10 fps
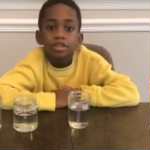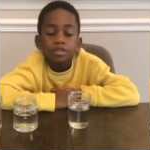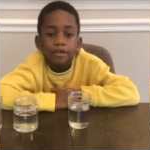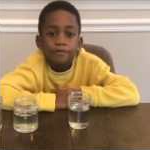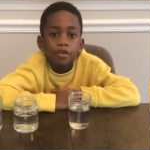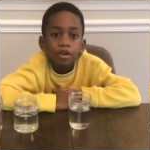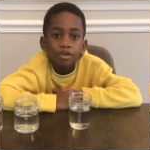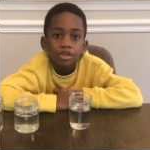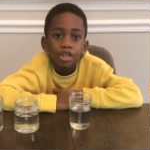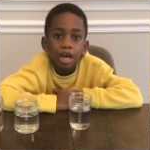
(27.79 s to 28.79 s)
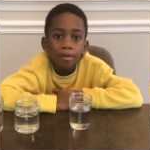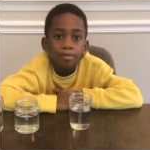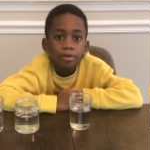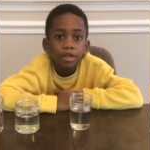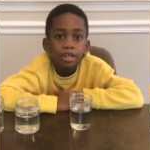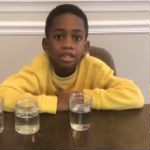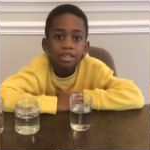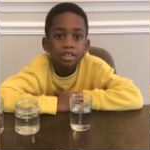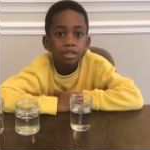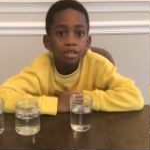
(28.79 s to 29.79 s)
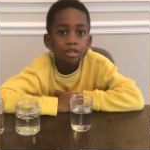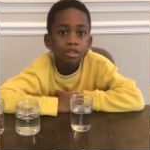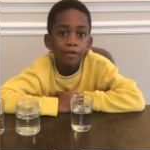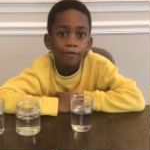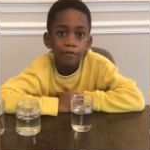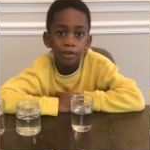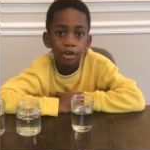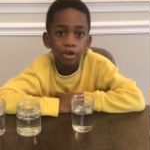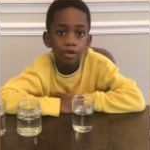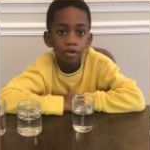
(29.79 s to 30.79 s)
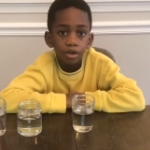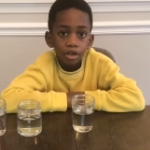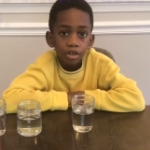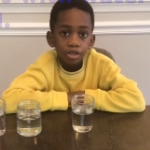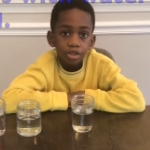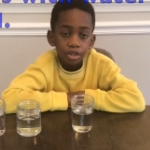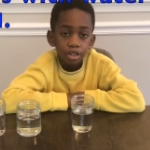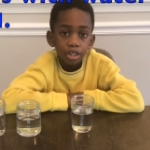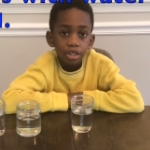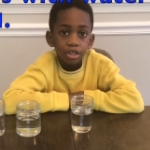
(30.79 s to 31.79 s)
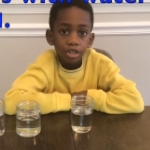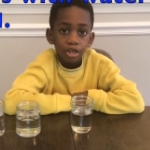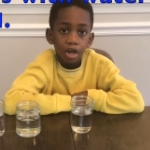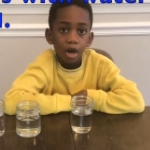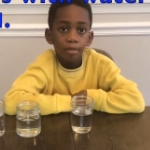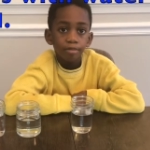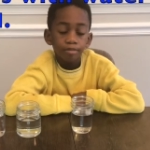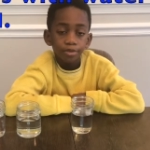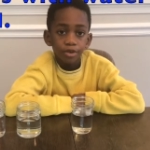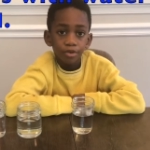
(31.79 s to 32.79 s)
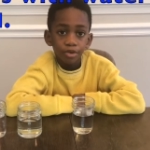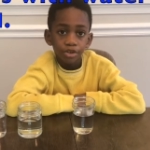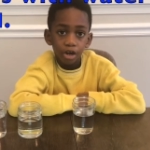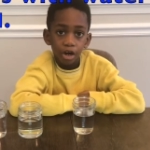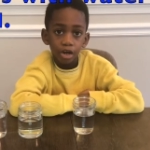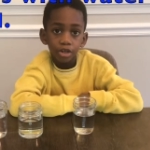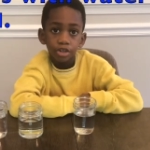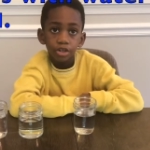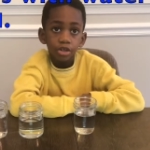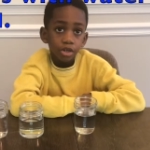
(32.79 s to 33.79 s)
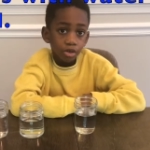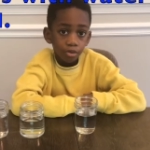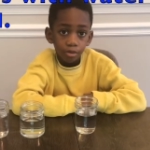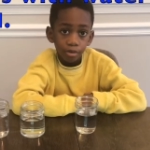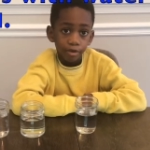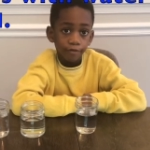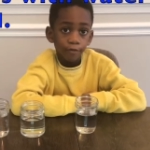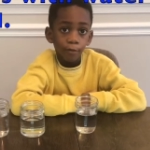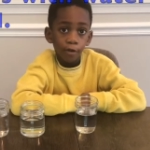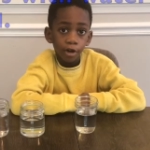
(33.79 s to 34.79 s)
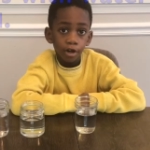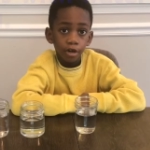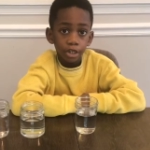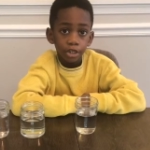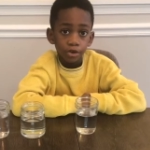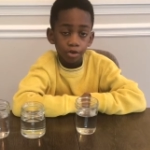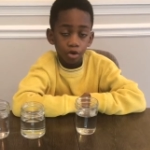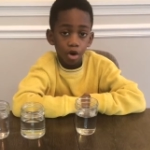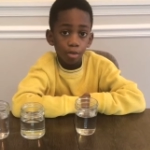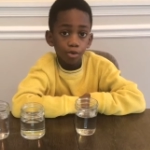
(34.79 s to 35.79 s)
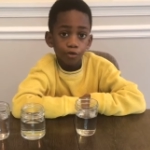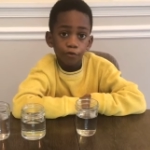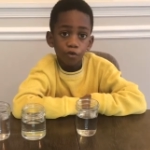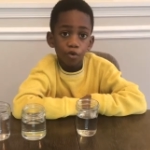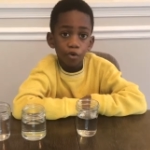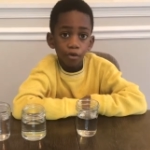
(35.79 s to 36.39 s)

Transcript: The first step is to fill these cups or jars with water until they're almost full.